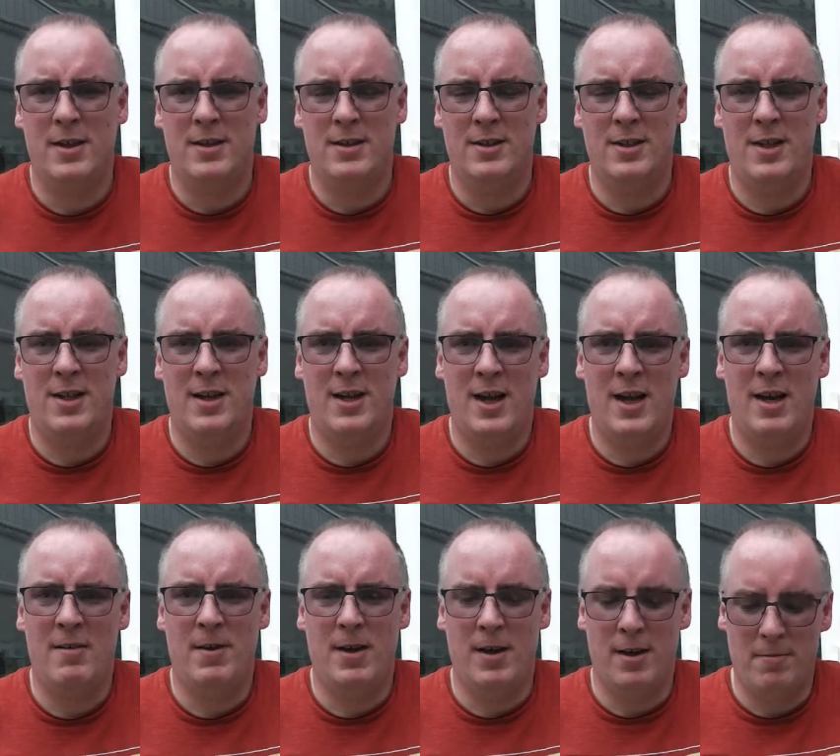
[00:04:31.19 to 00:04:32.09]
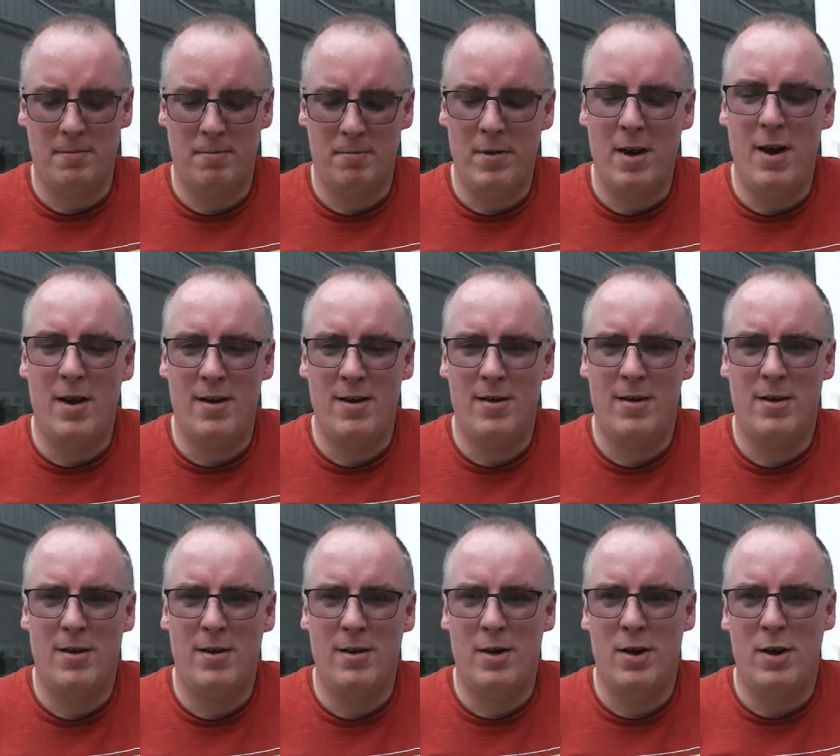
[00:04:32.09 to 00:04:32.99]
So there you have it.
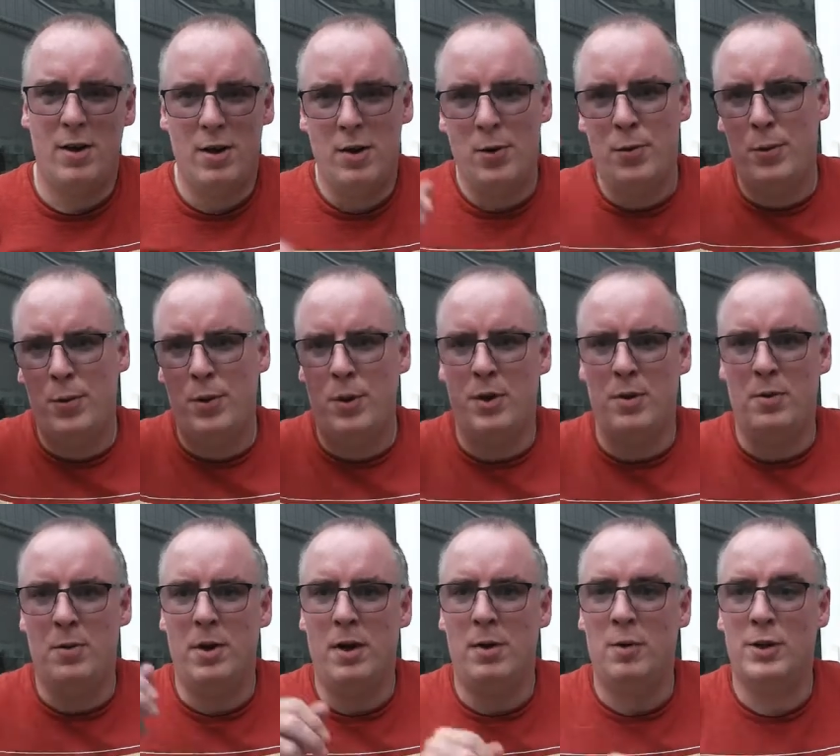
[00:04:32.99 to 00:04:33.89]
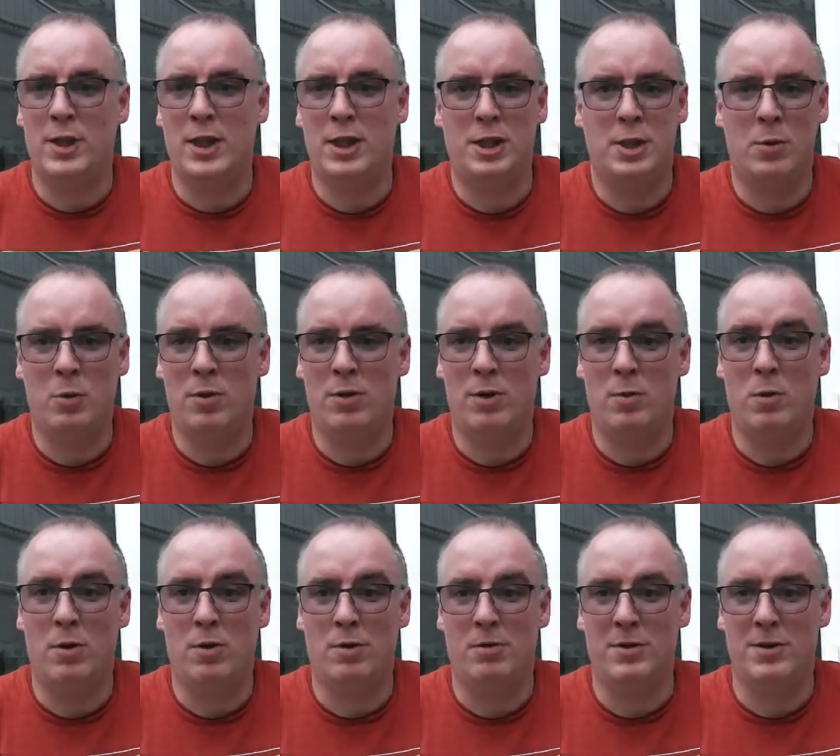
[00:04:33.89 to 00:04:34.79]
Phew, I was actually worried
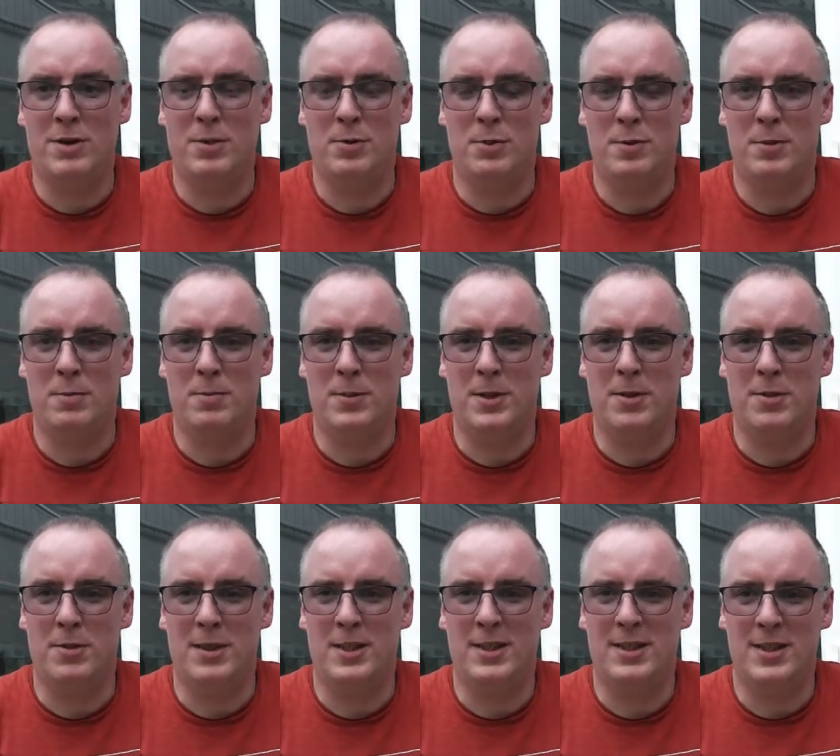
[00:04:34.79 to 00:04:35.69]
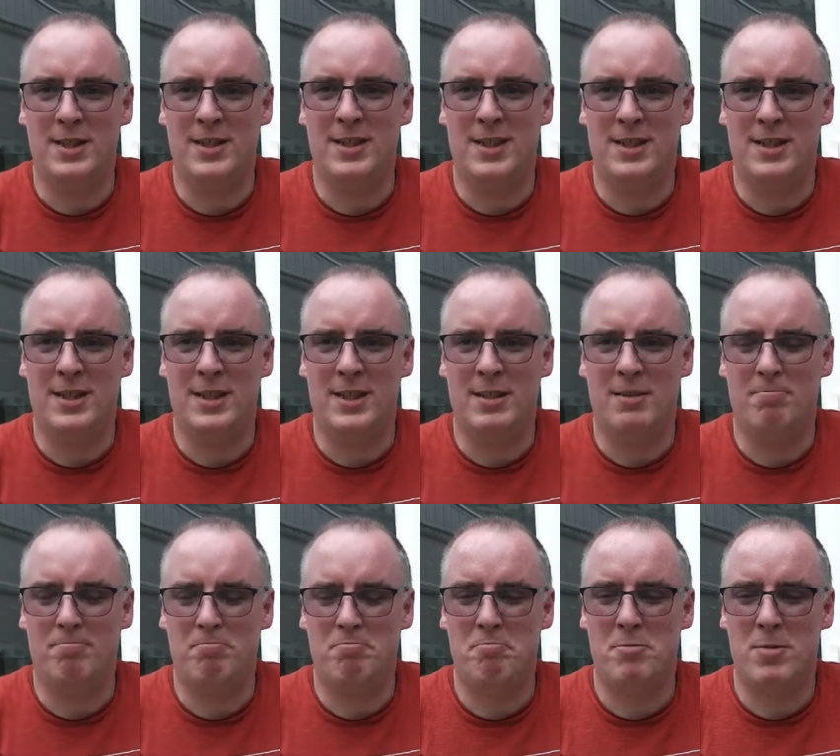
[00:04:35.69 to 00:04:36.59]
what the results would be on this and it's actually
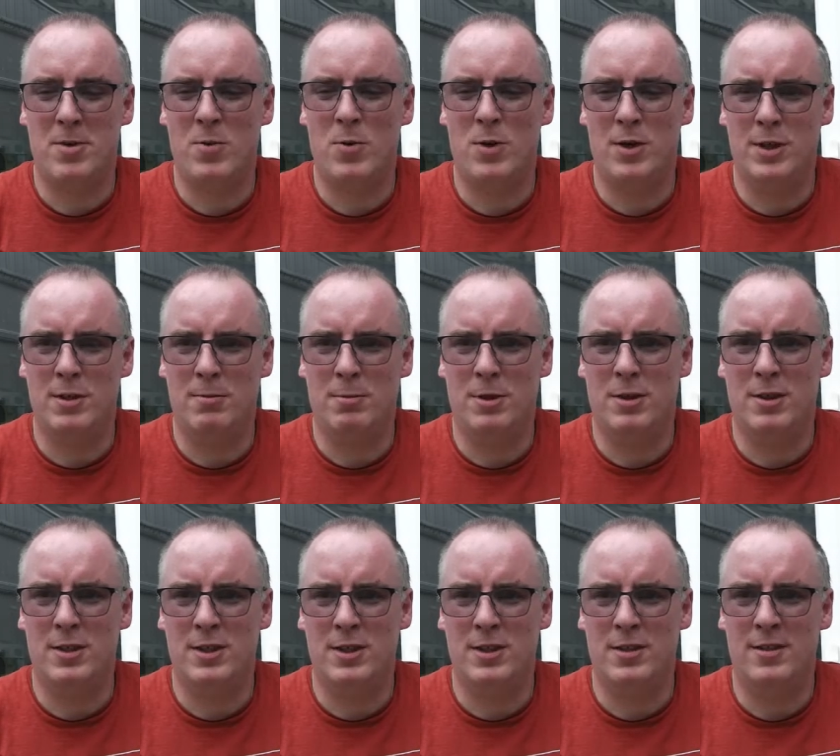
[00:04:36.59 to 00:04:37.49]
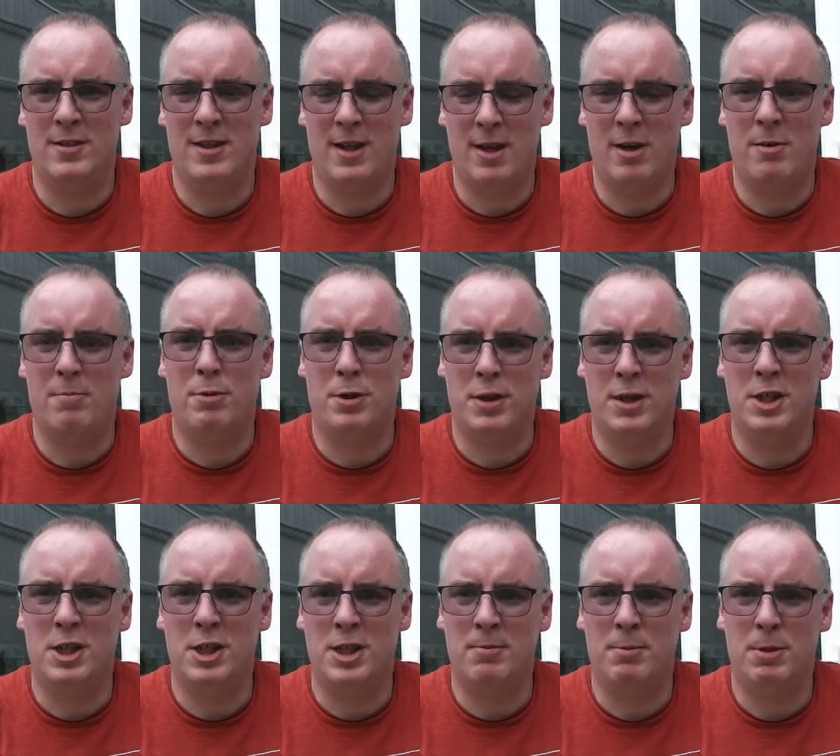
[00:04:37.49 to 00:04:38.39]
quite surprising. They are
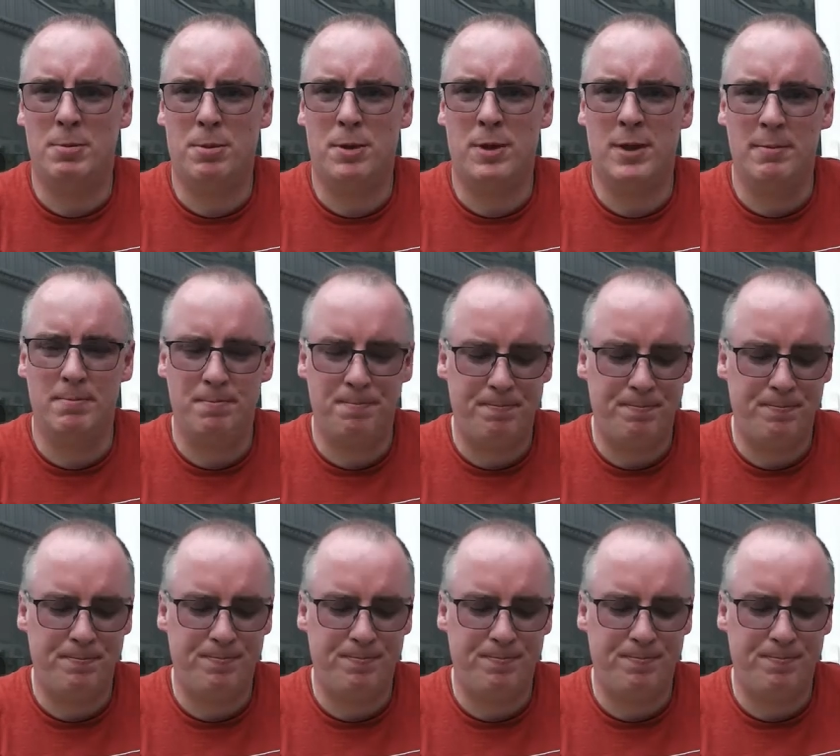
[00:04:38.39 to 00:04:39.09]
pretty cheap to print.